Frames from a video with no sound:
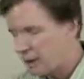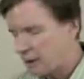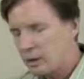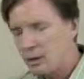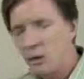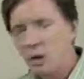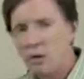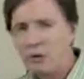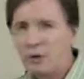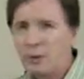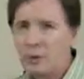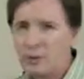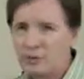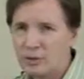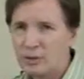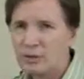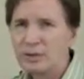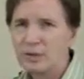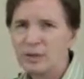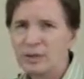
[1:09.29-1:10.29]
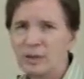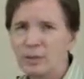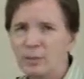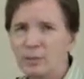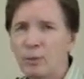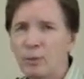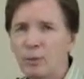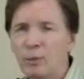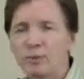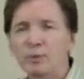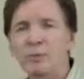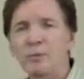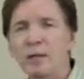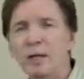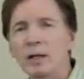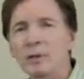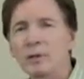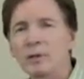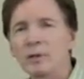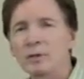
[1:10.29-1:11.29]
It also has a 16.2
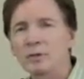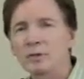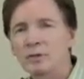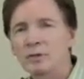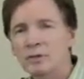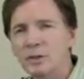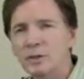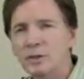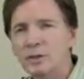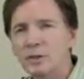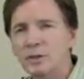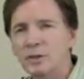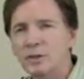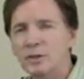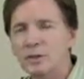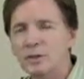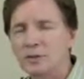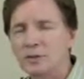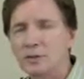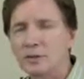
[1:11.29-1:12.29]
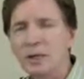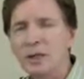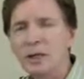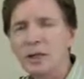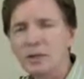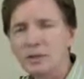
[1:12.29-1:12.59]
megapixel CMOS sensor,